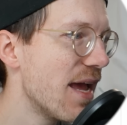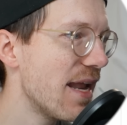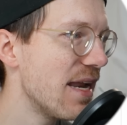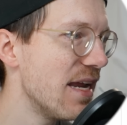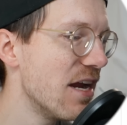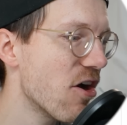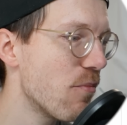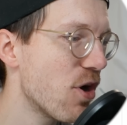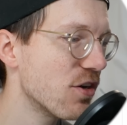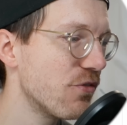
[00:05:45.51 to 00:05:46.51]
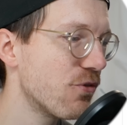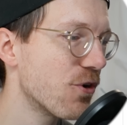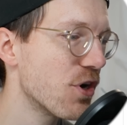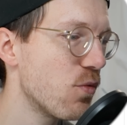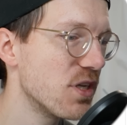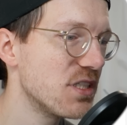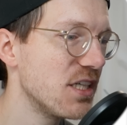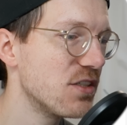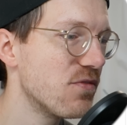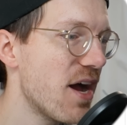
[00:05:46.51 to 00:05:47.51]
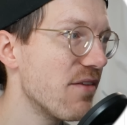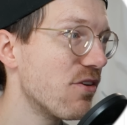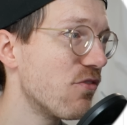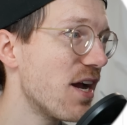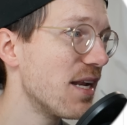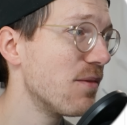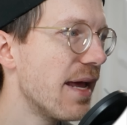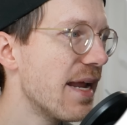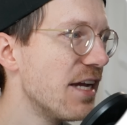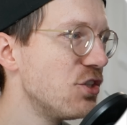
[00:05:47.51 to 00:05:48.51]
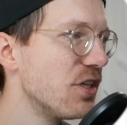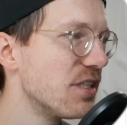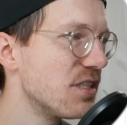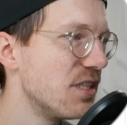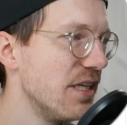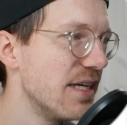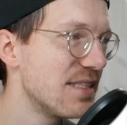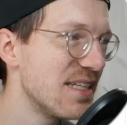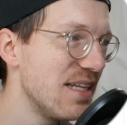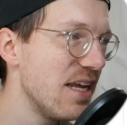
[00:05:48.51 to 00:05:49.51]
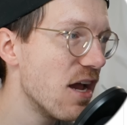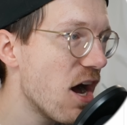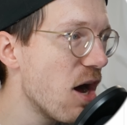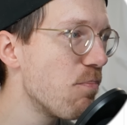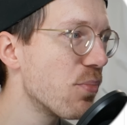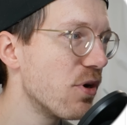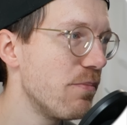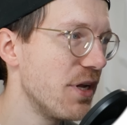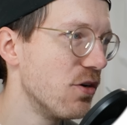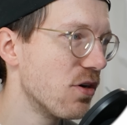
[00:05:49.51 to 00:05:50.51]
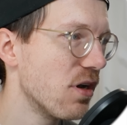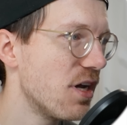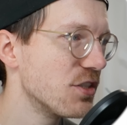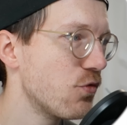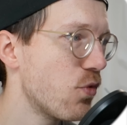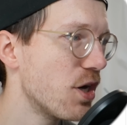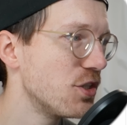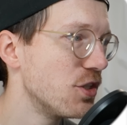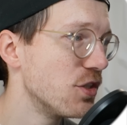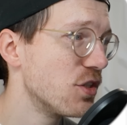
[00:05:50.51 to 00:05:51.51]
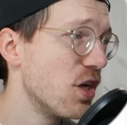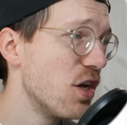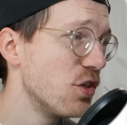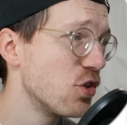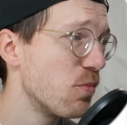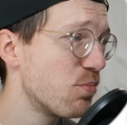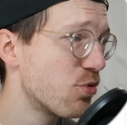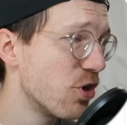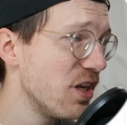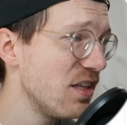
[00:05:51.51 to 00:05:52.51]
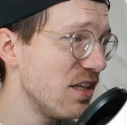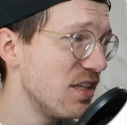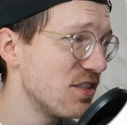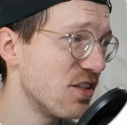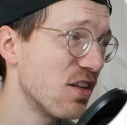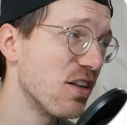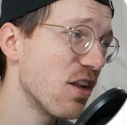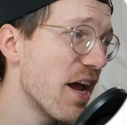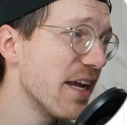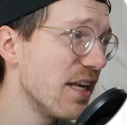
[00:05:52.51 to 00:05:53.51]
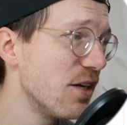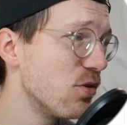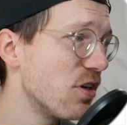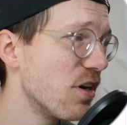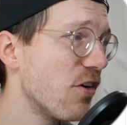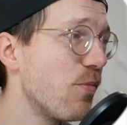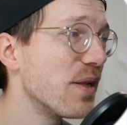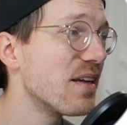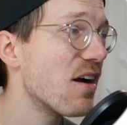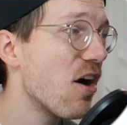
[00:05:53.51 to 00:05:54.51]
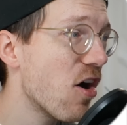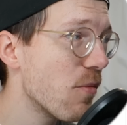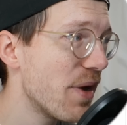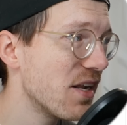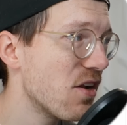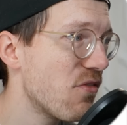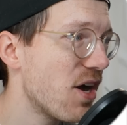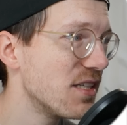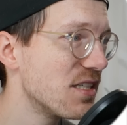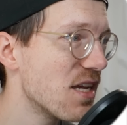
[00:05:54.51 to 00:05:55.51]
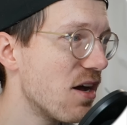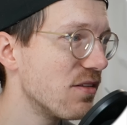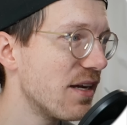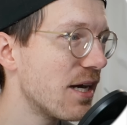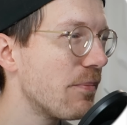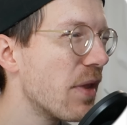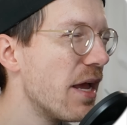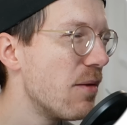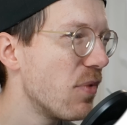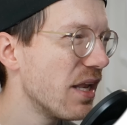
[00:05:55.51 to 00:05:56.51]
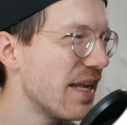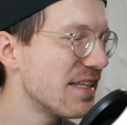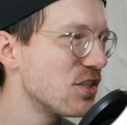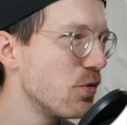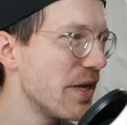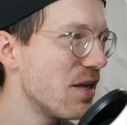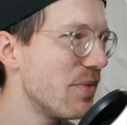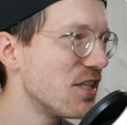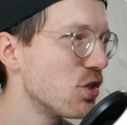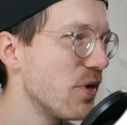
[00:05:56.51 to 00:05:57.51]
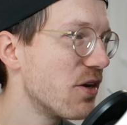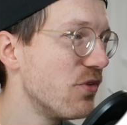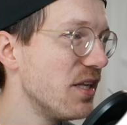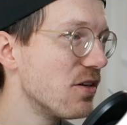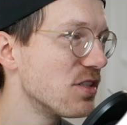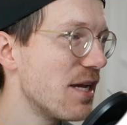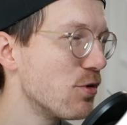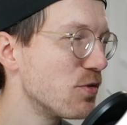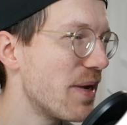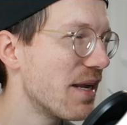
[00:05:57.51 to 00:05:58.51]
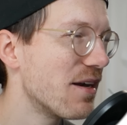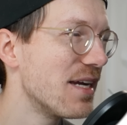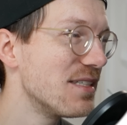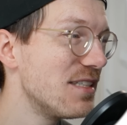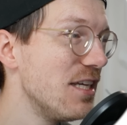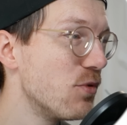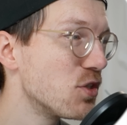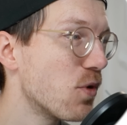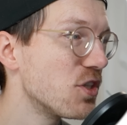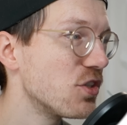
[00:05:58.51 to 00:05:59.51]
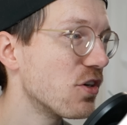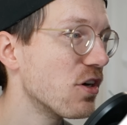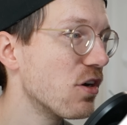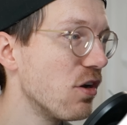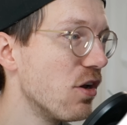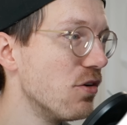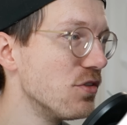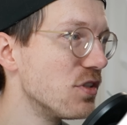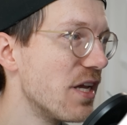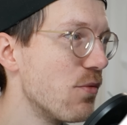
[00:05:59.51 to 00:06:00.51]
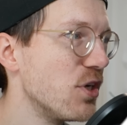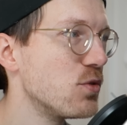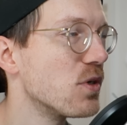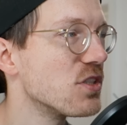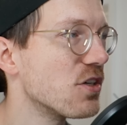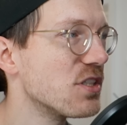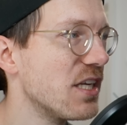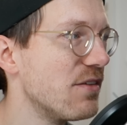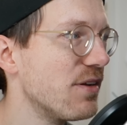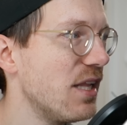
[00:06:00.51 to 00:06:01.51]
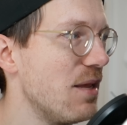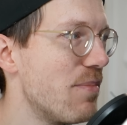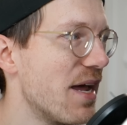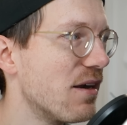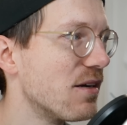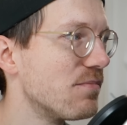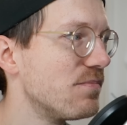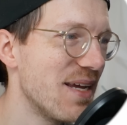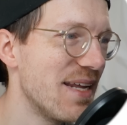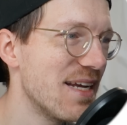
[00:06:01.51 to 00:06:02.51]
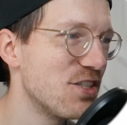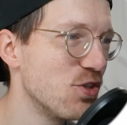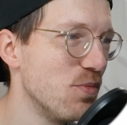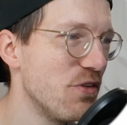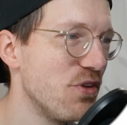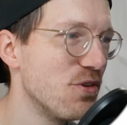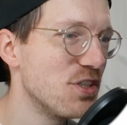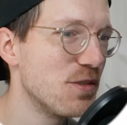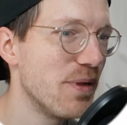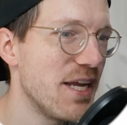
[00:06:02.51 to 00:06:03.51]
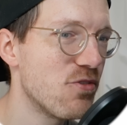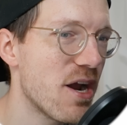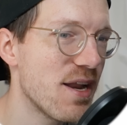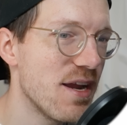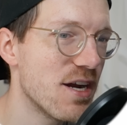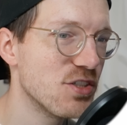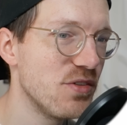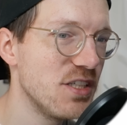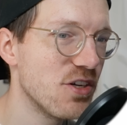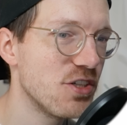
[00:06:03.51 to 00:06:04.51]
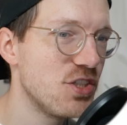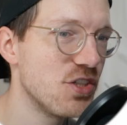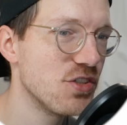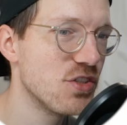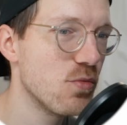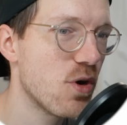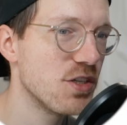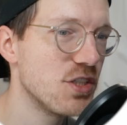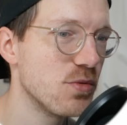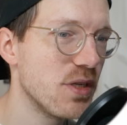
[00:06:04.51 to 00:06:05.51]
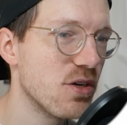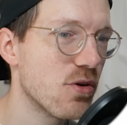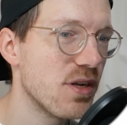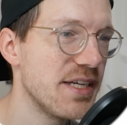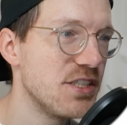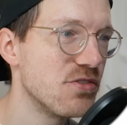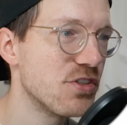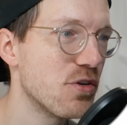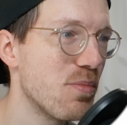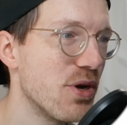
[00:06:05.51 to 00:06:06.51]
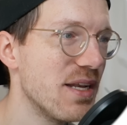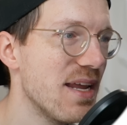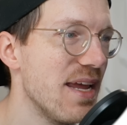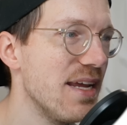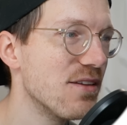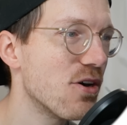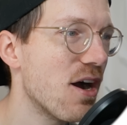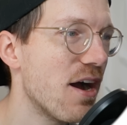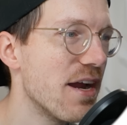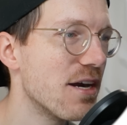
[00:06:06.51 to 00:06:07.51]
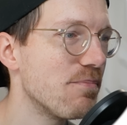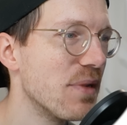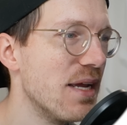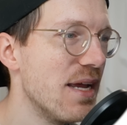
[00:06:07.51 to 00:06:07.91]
And here I marked the Forerunner 165 in red. And as you can see, it's in the upper middle class of watches. So pretty decent, likely good enough, but there are better devices out there. But let's zoom in a bit so we can read those labels better and see which watches are close and which ones are significantly better. And that zoomed in view is displayed right here. So these are just the watches with a correlation of 0.8 or higher.